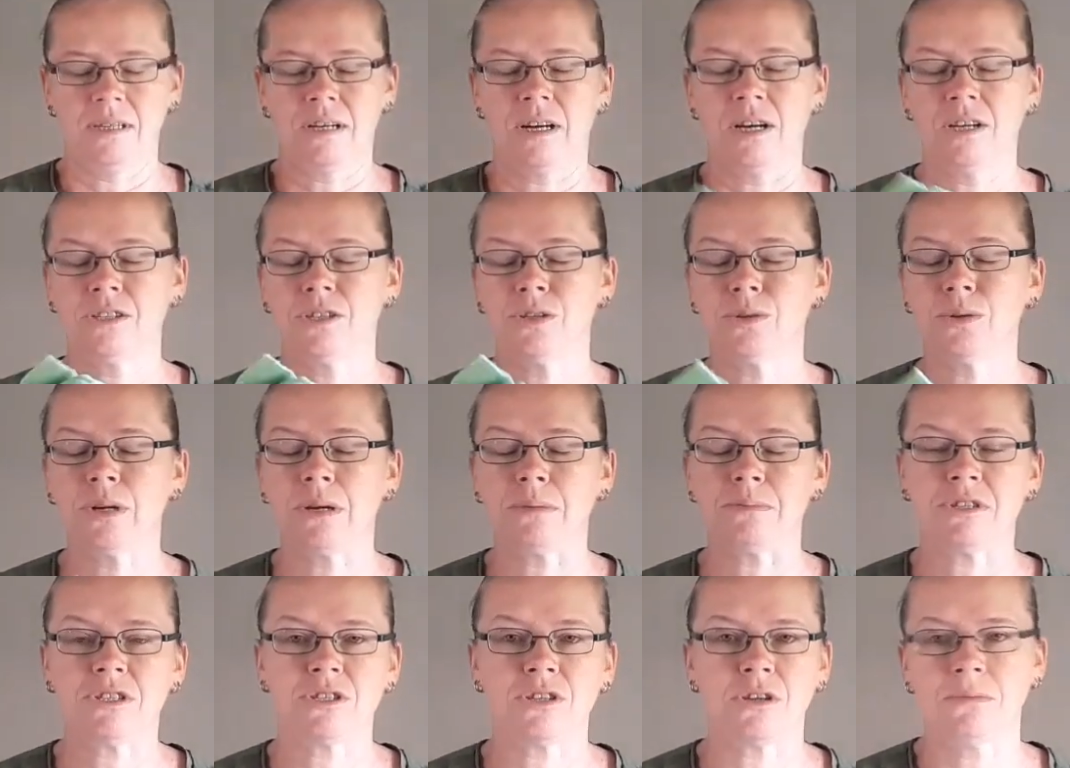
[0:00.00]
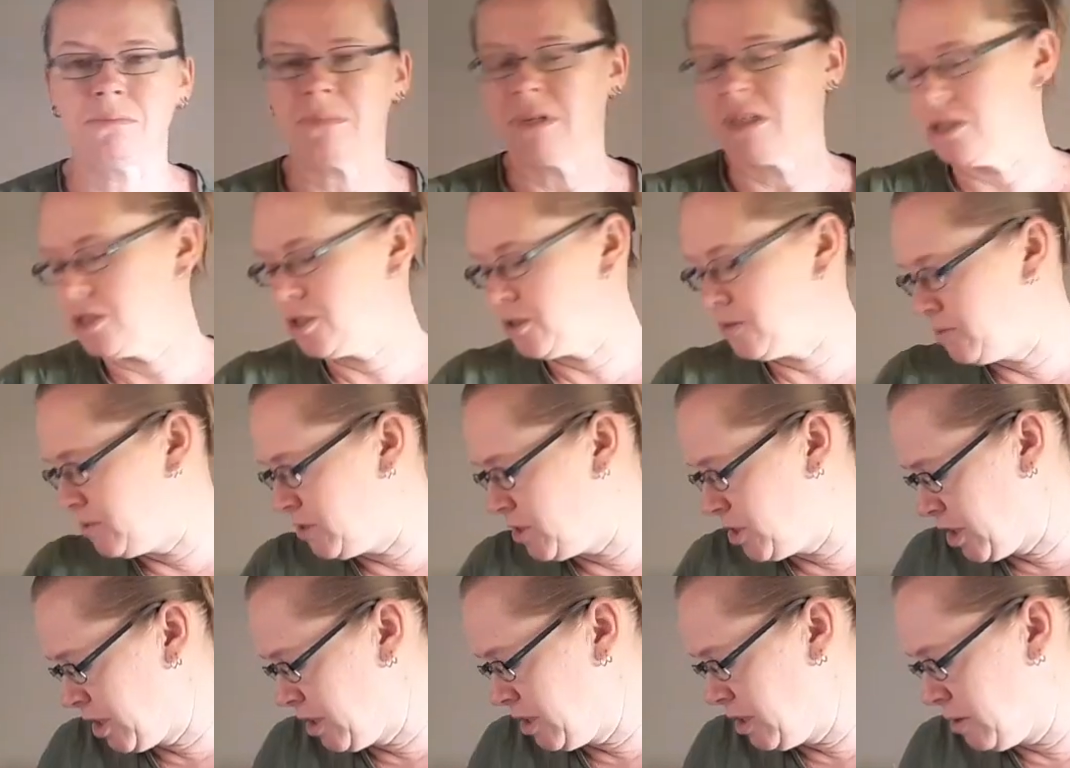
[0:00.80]
I took up so much of
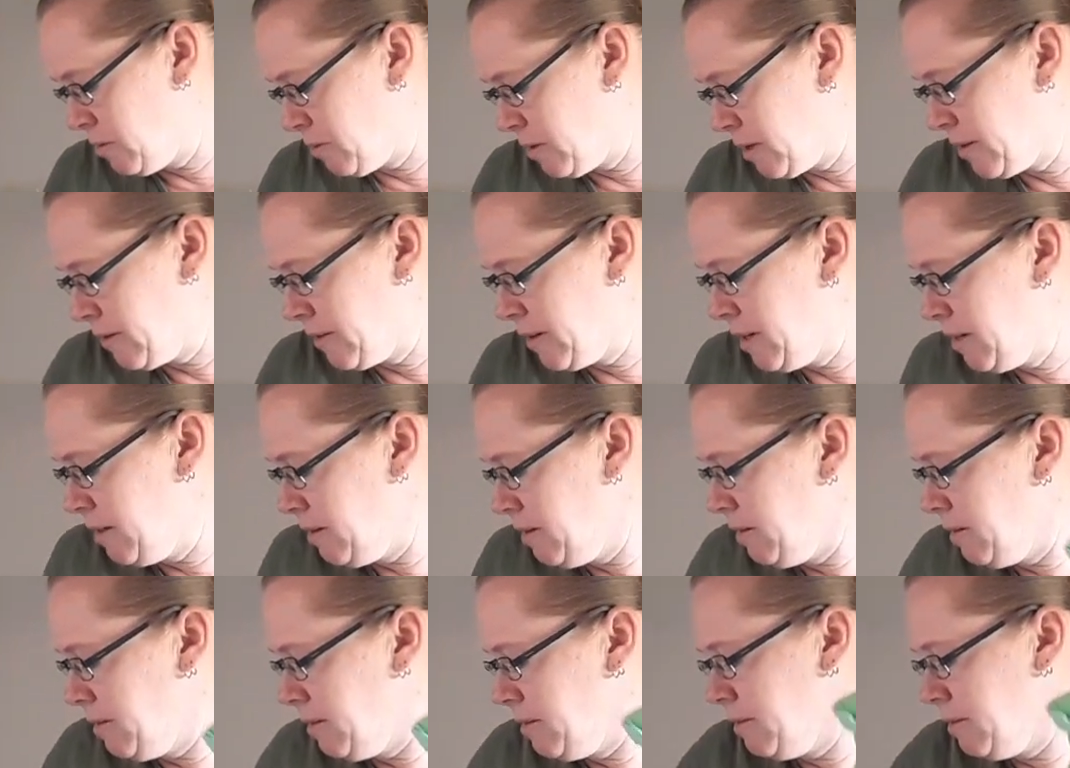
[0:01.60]
January